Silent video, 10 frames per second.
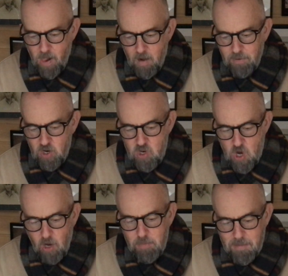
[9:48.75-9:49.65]
But
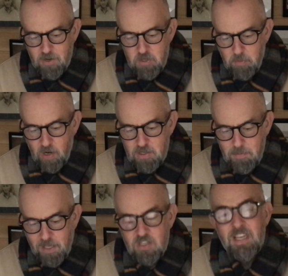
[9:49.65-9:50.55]
nobody much minded
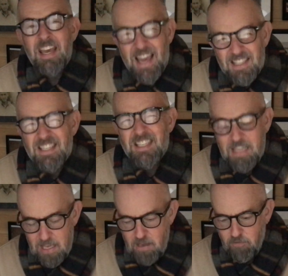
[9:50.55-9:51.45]
because he had
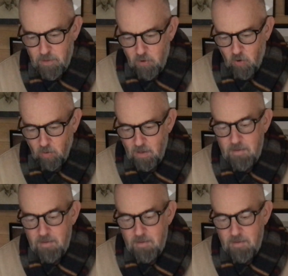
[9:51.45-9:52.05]
saved them all